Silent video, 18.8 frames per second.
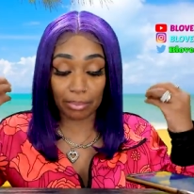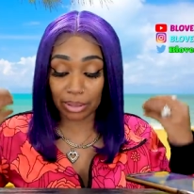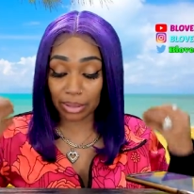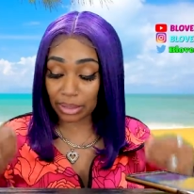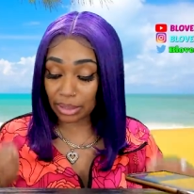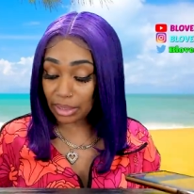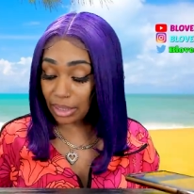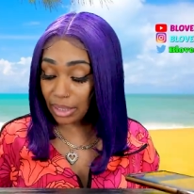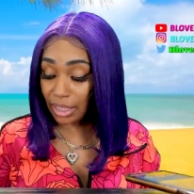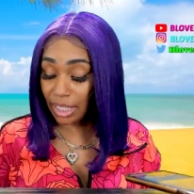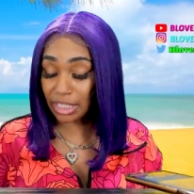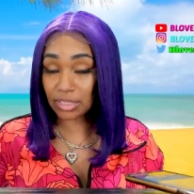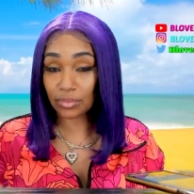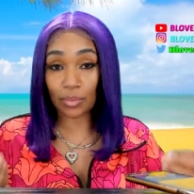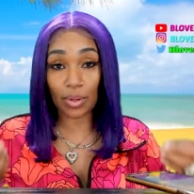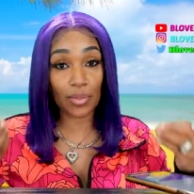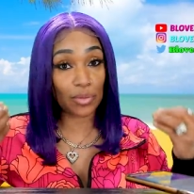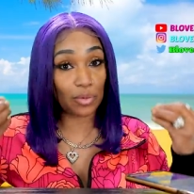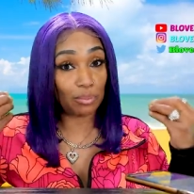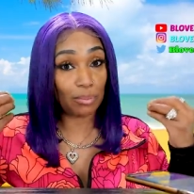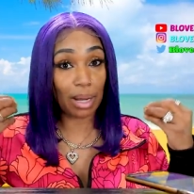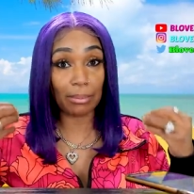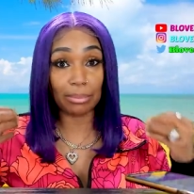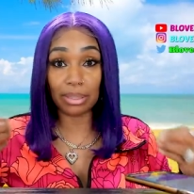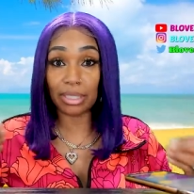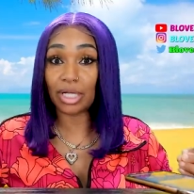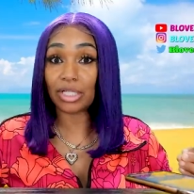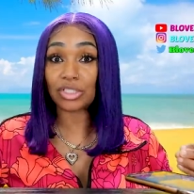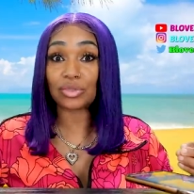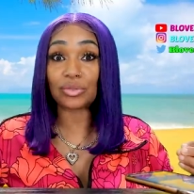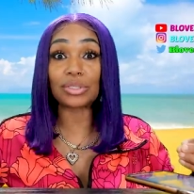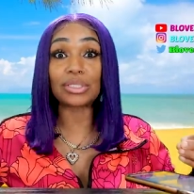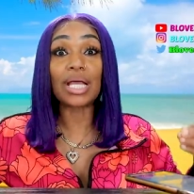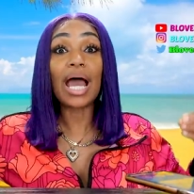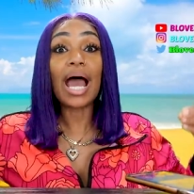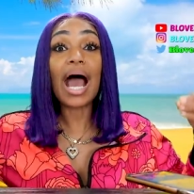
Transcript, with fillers: blood it's running through my bloodstream